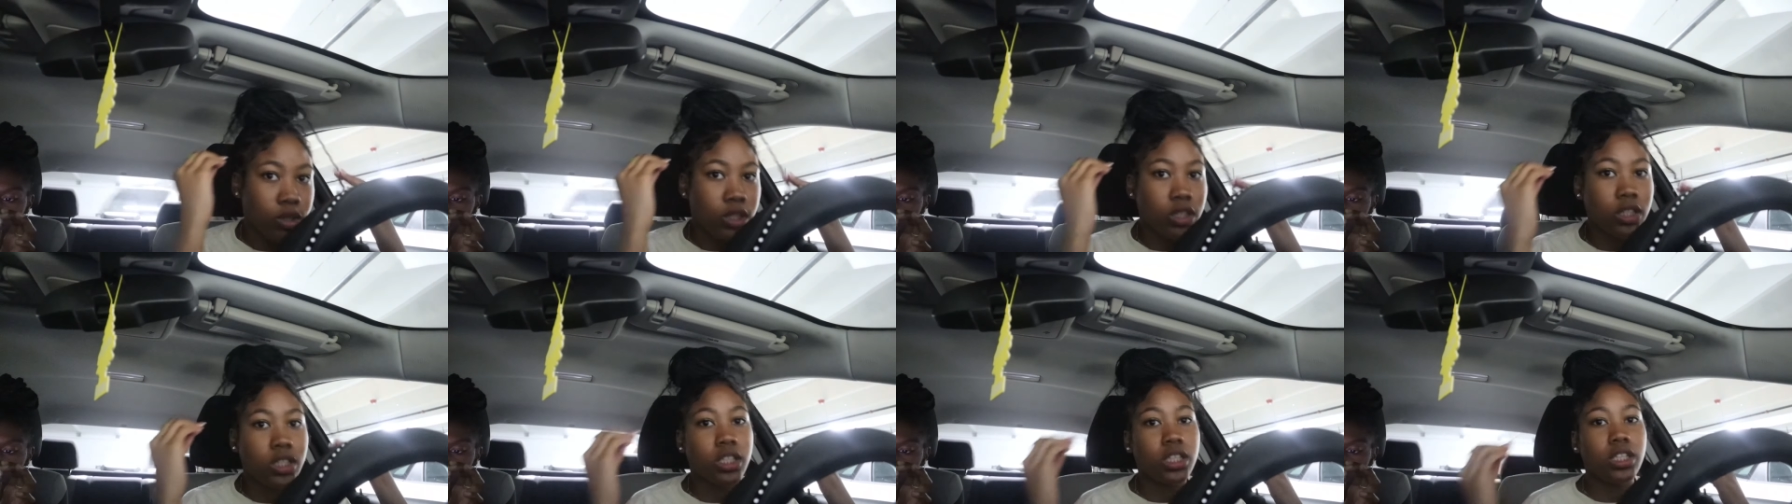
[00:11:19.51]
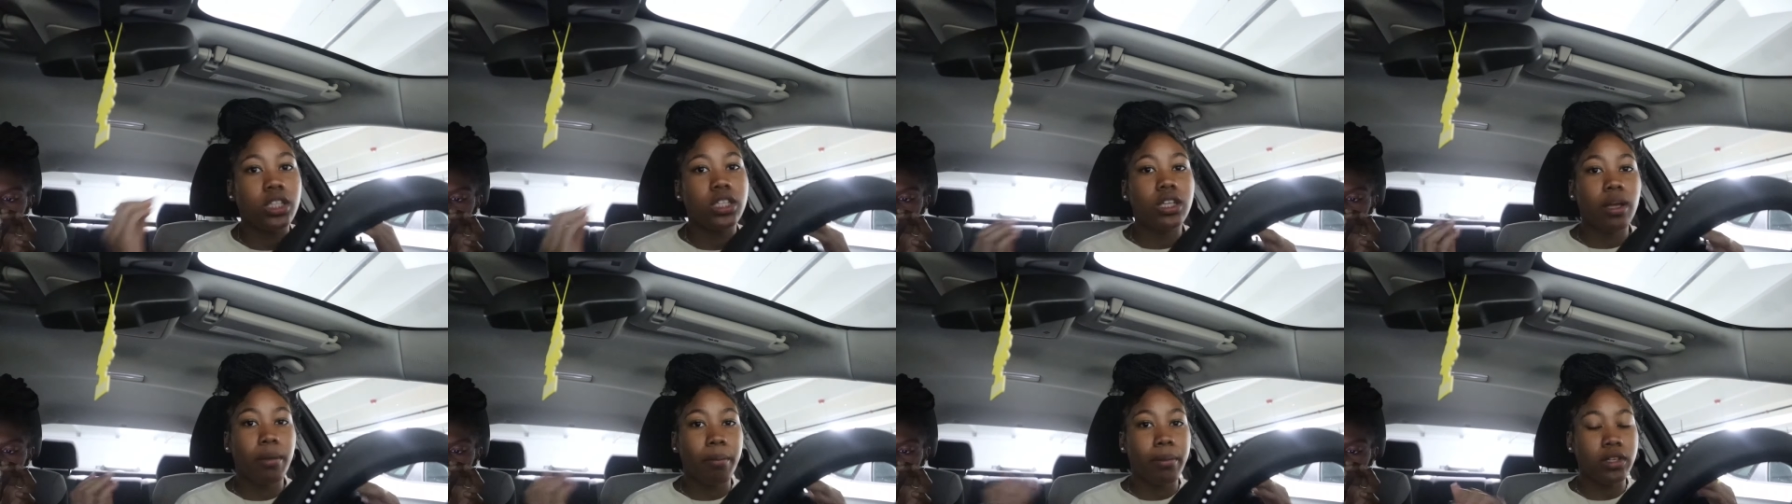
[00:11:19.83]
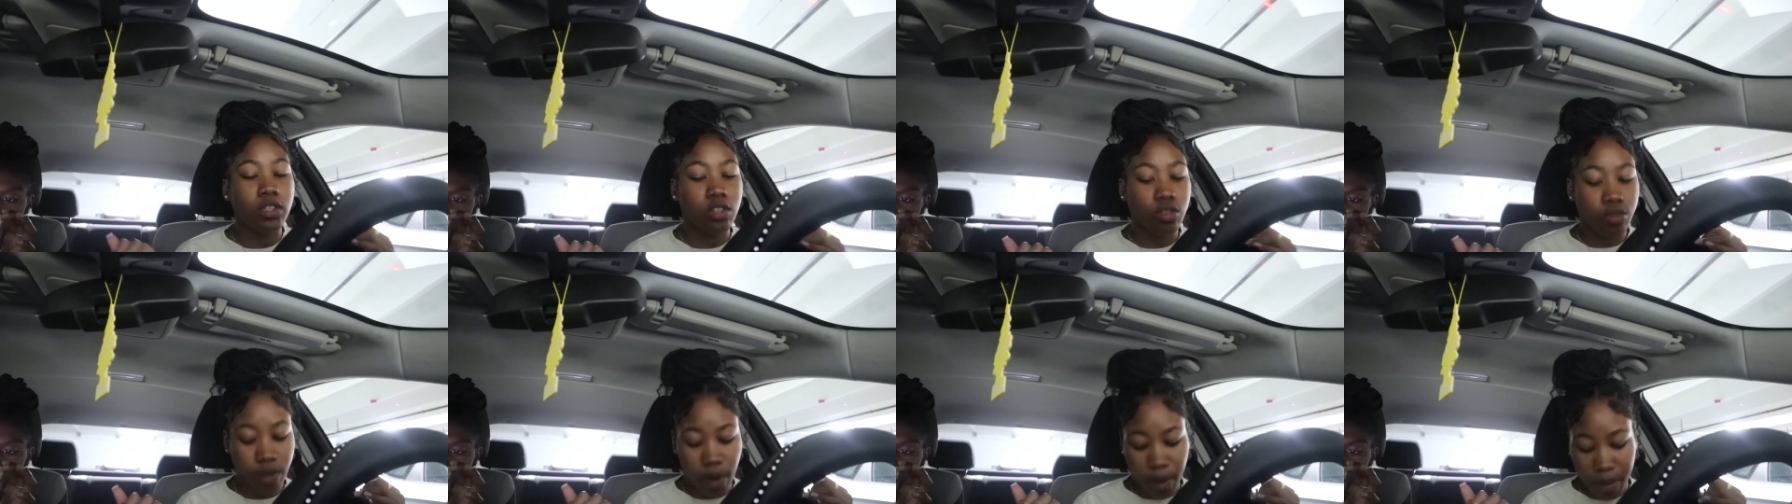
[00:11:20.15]
She, I'm
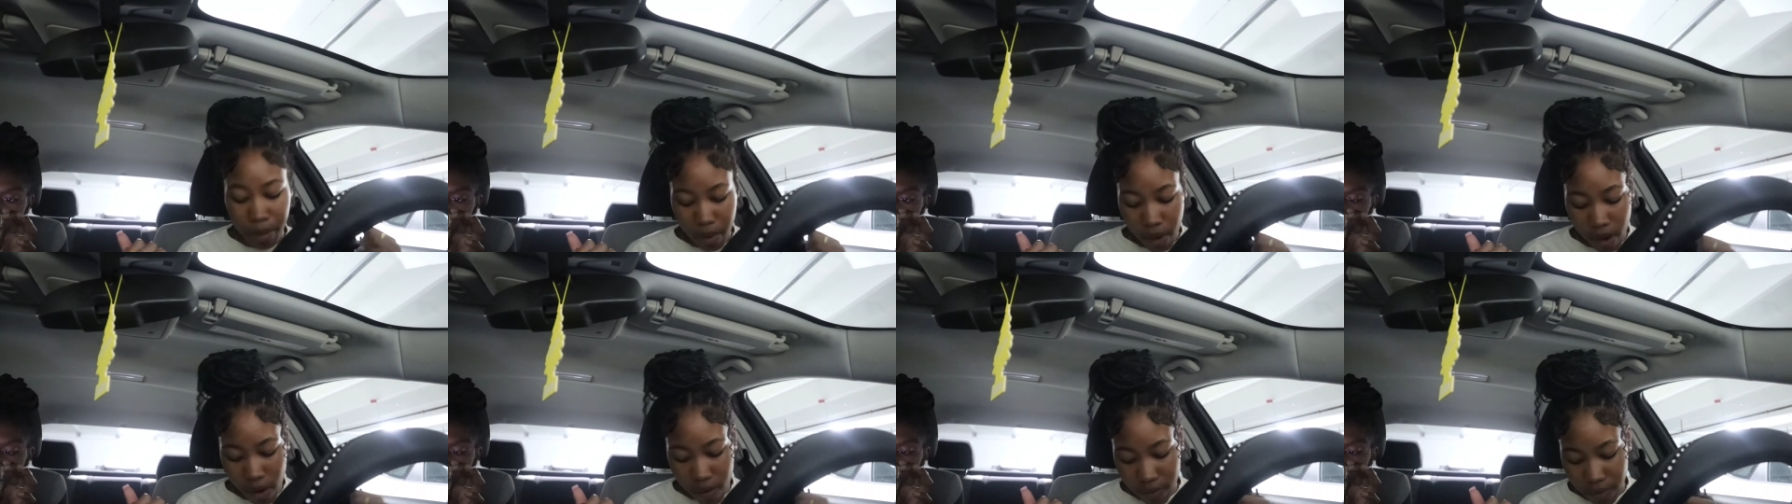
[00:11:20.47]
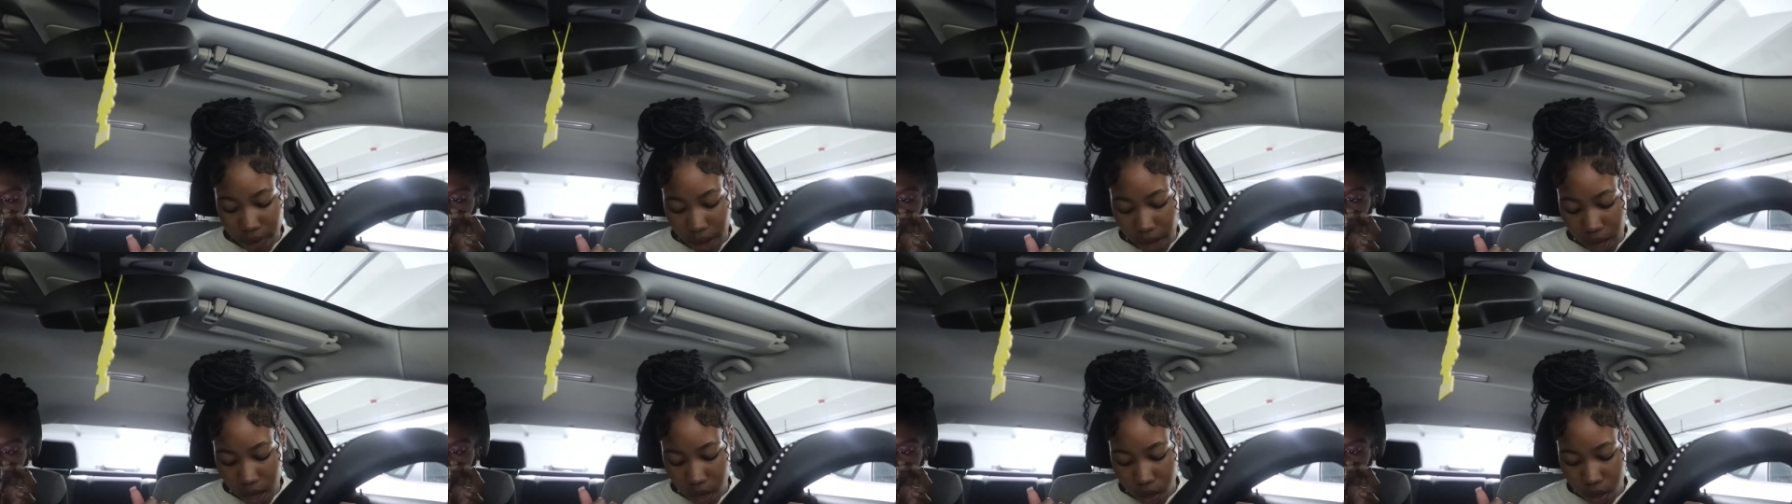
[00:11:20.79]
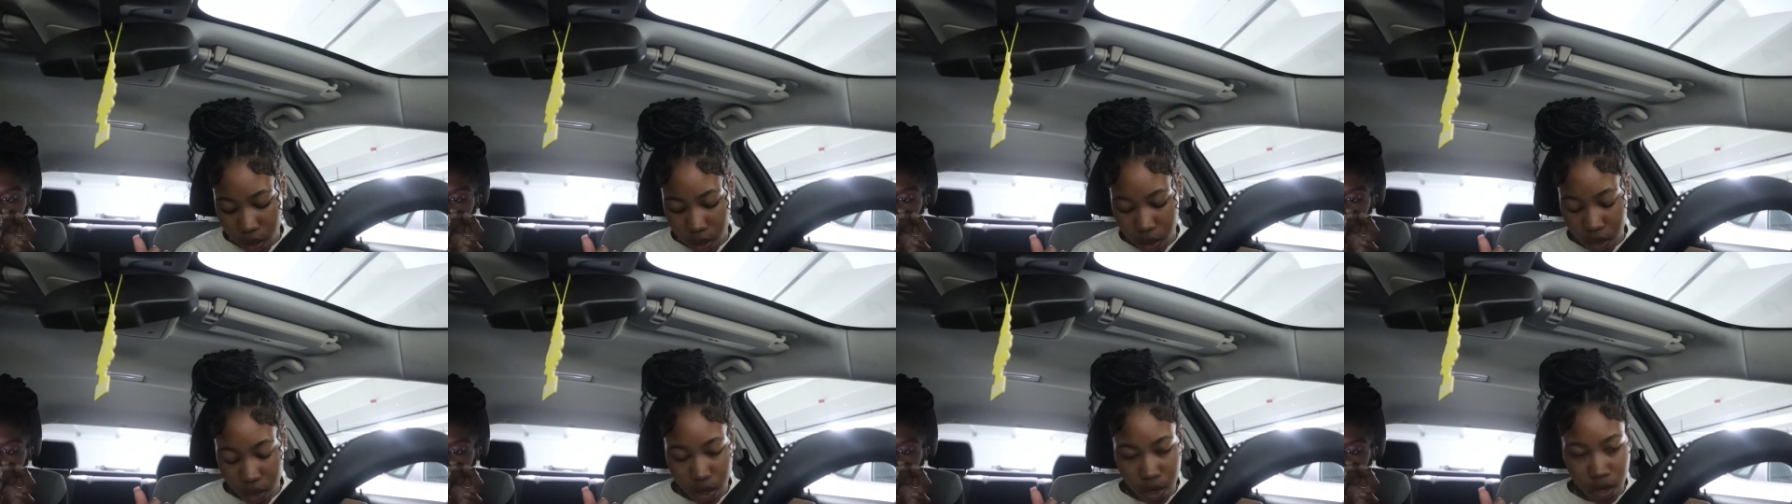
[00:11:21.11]
about to drop her off at
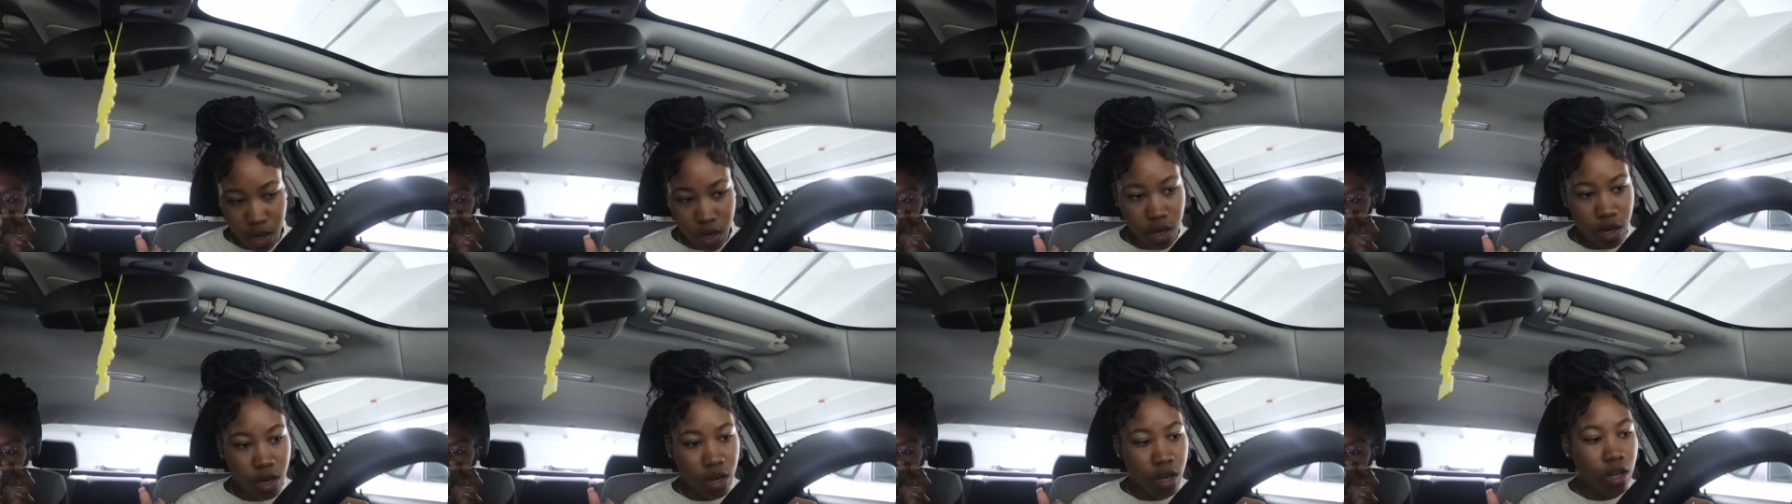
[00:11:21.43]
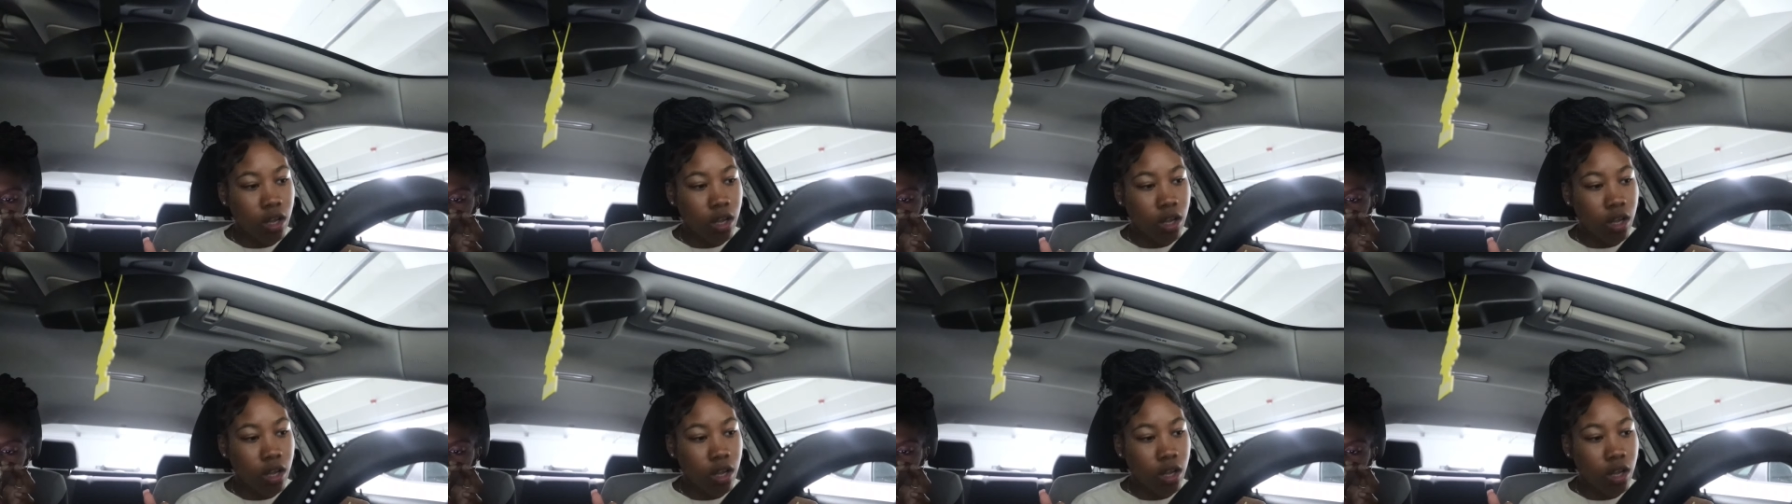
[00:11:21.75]
her